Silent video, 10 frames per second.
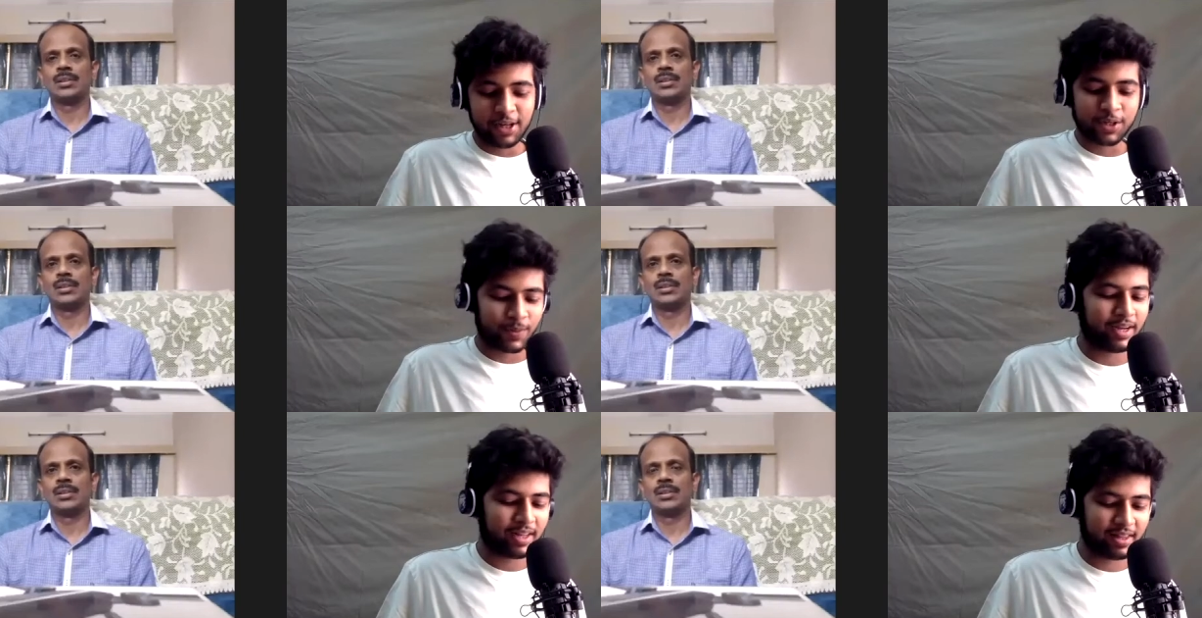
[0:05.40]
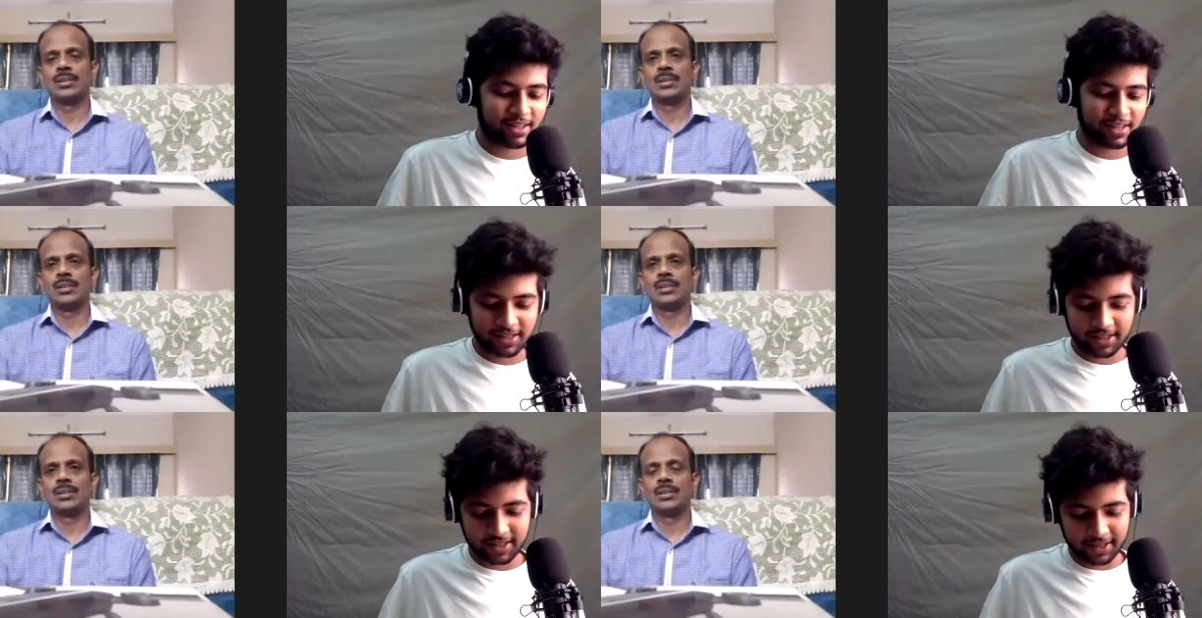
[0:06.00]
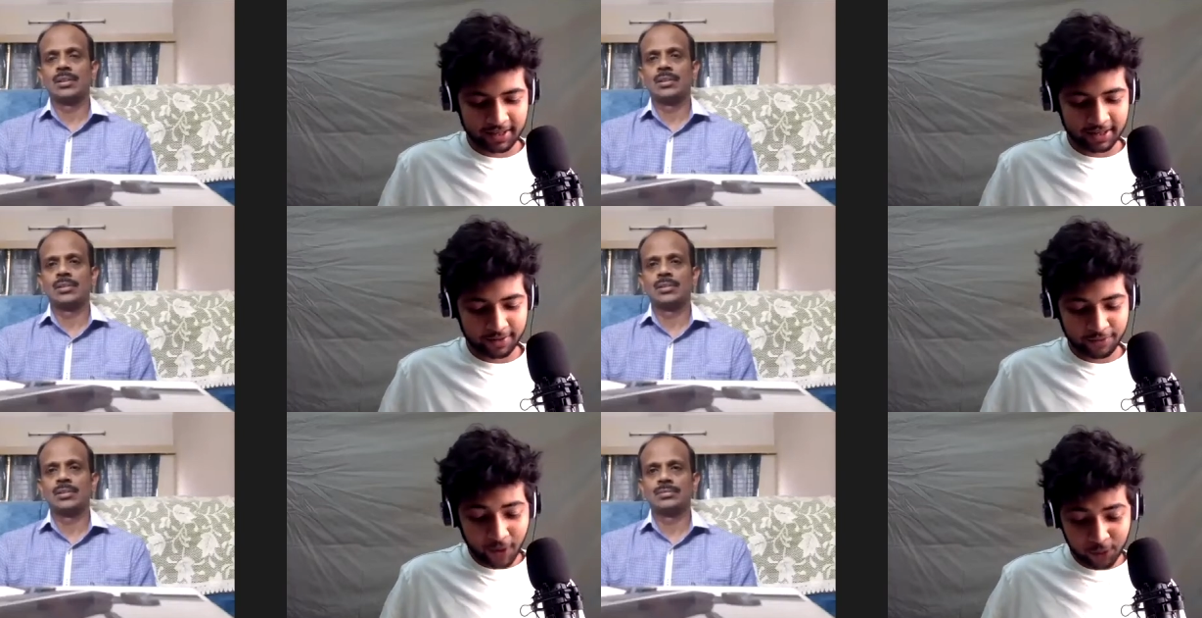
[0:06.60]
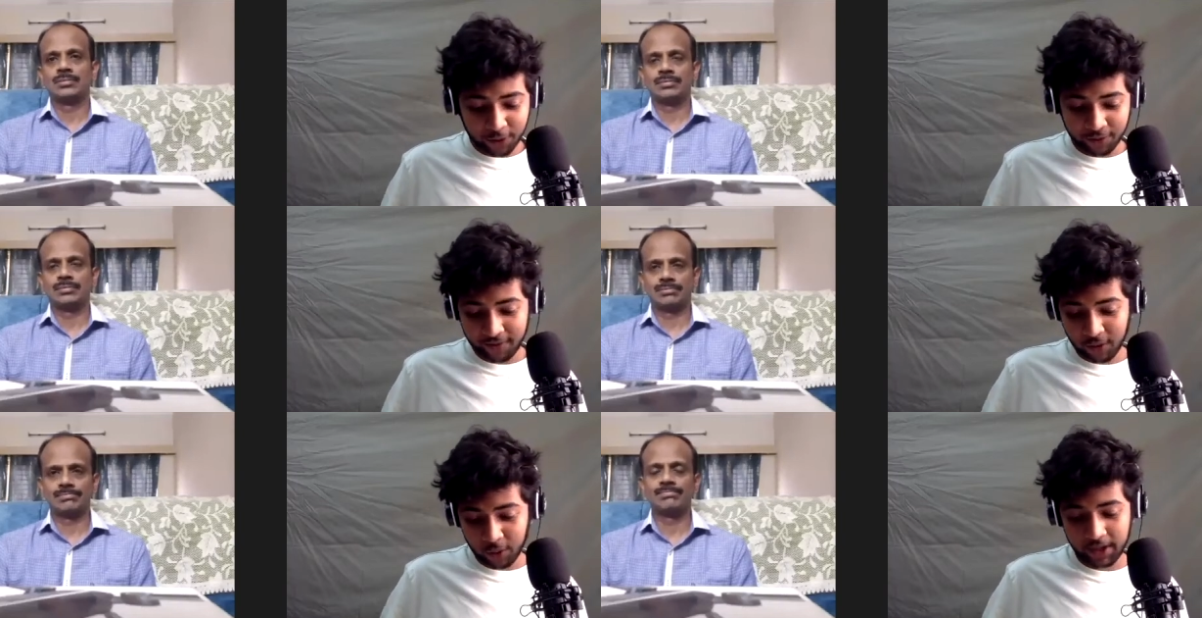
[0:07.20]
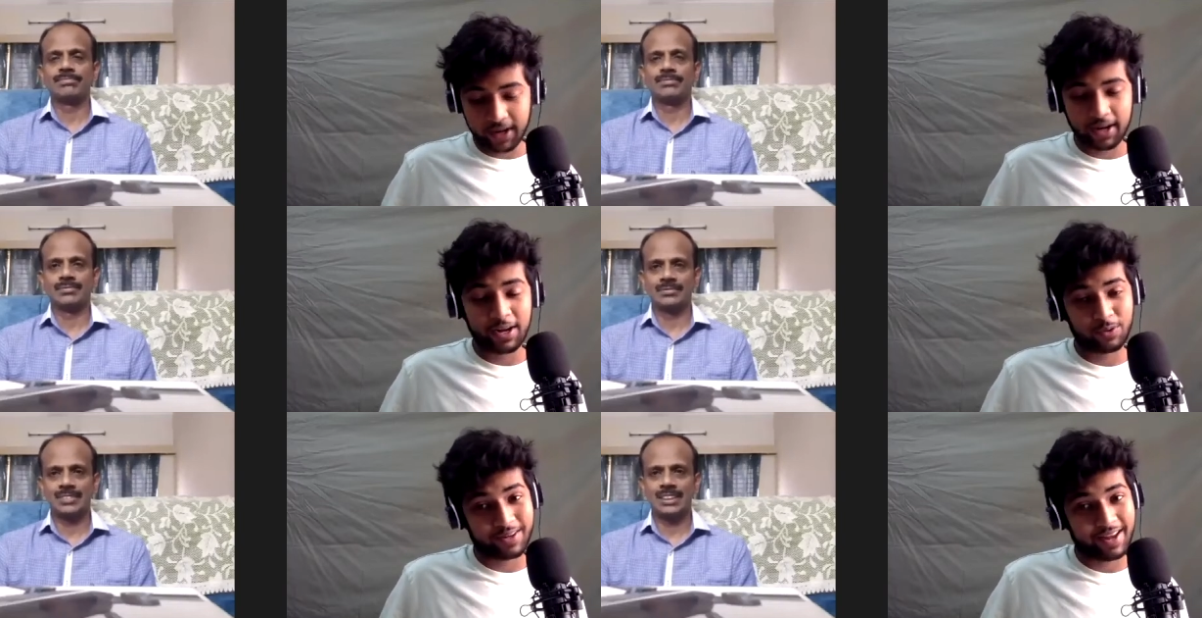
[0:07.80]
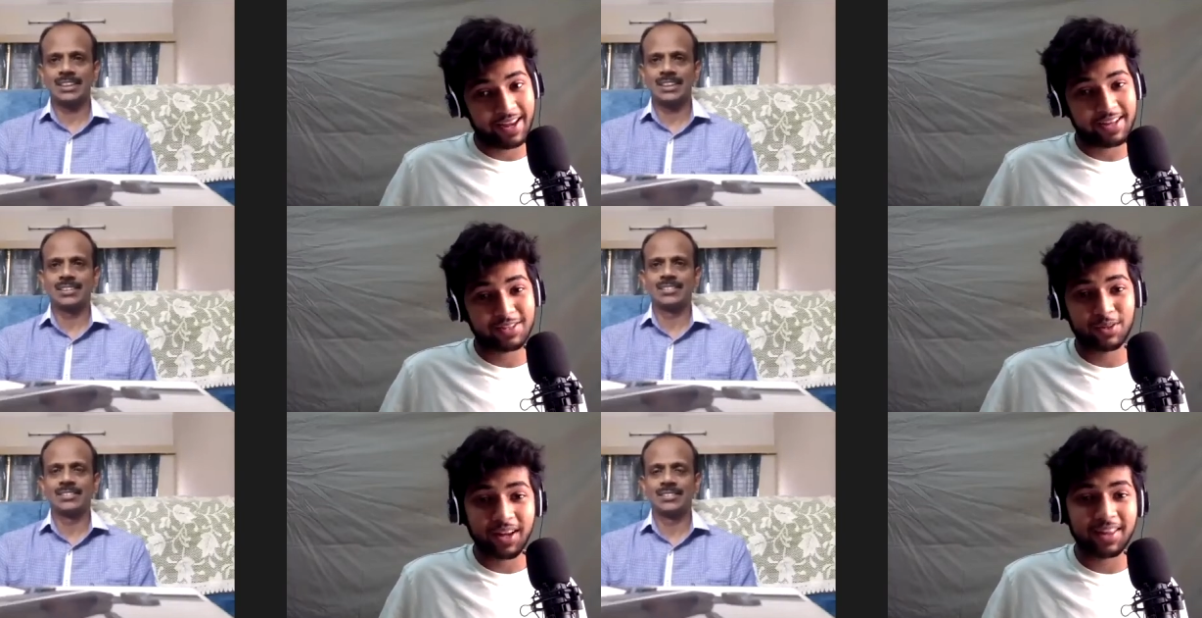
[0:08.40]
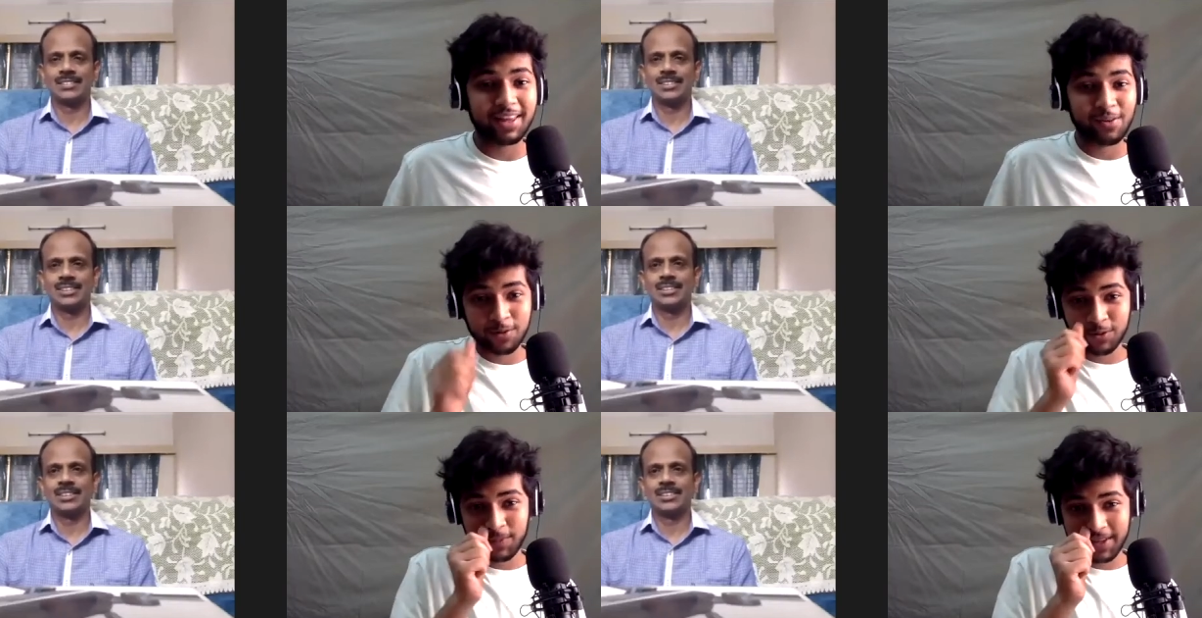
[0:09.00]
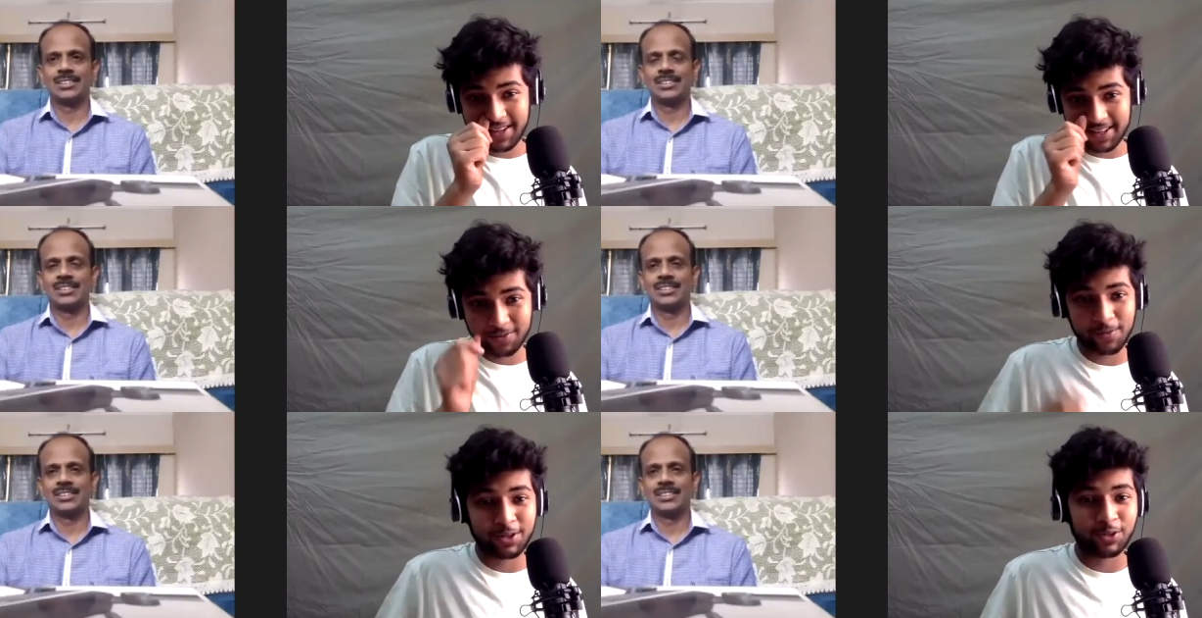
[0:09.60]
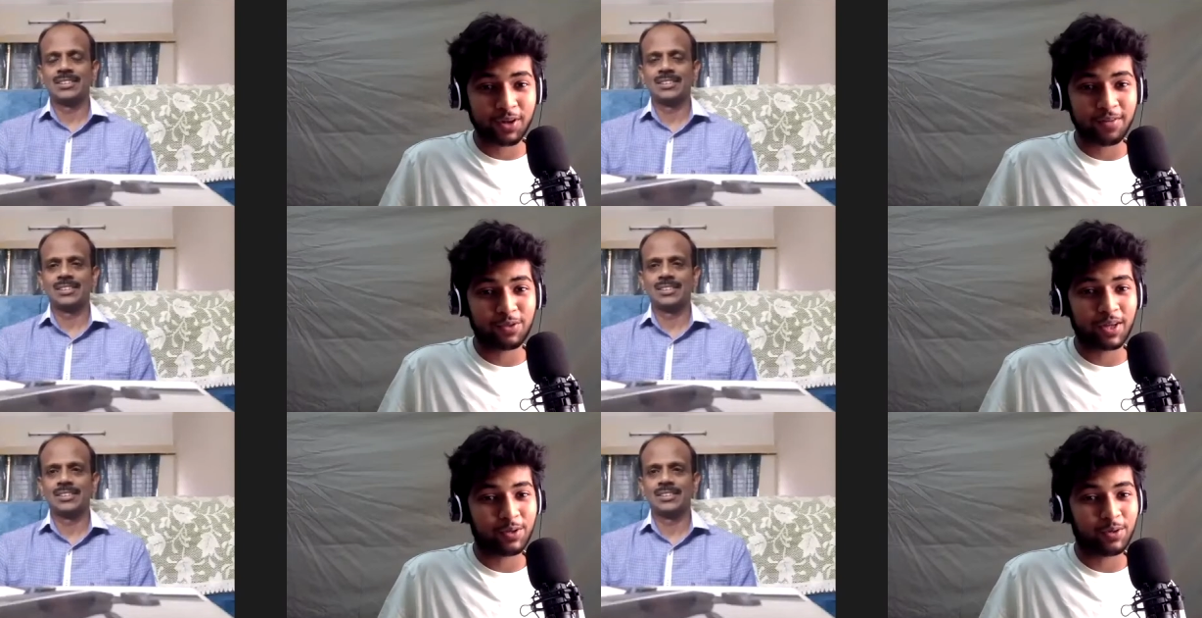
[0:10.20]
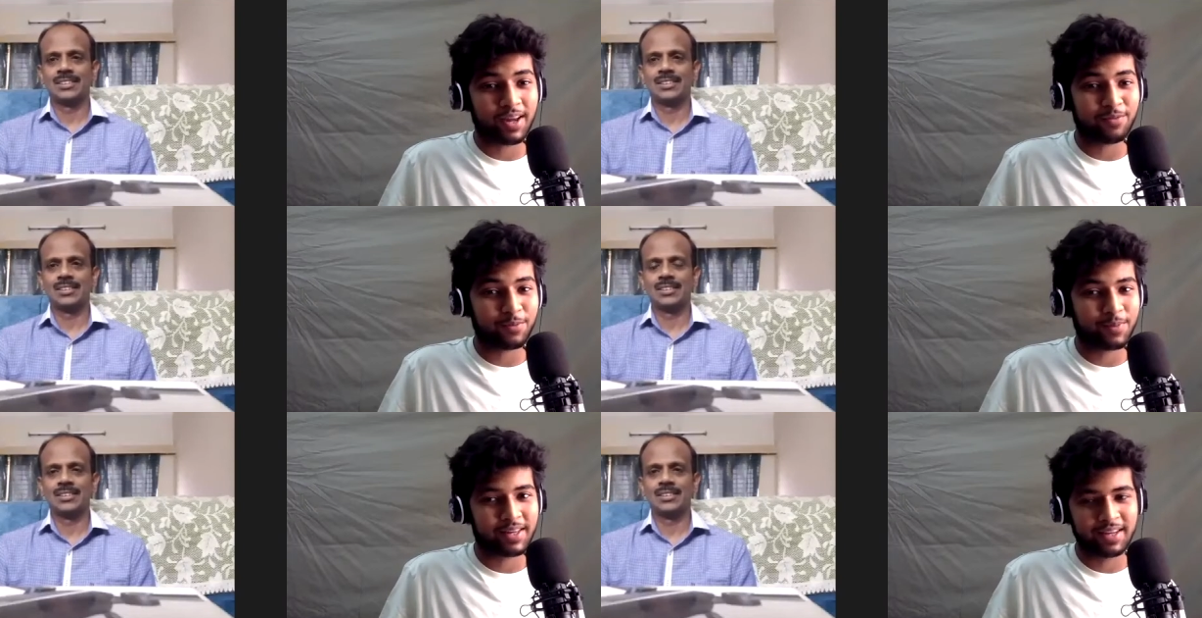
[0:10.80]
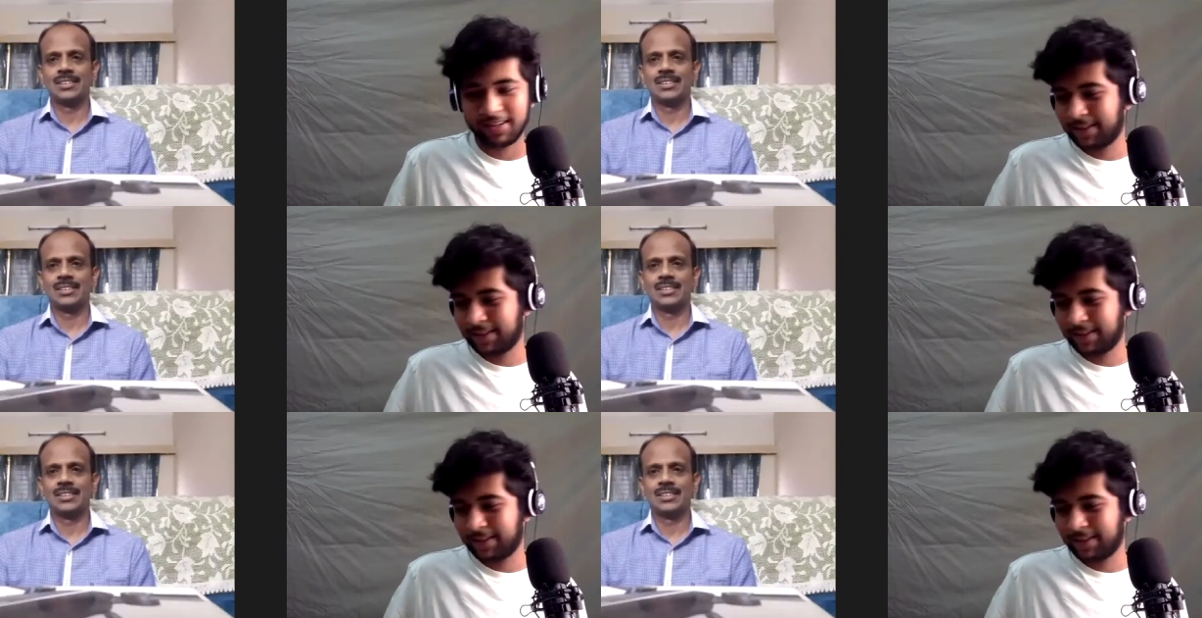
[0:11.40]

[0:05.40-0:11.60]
Speaker 1: So, Manigandan is uh, founder of Evlogia EcoCare. So, yeah, thank you very much for being here. It's a pleasure to have you. Thank you again for being here.